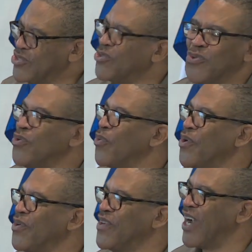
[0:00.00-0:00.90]
through the
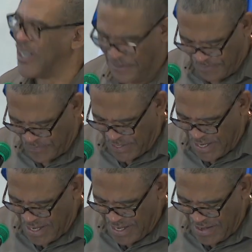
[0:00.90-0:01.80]
Word of God.
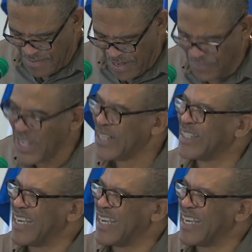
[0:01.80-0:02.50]
Amen? The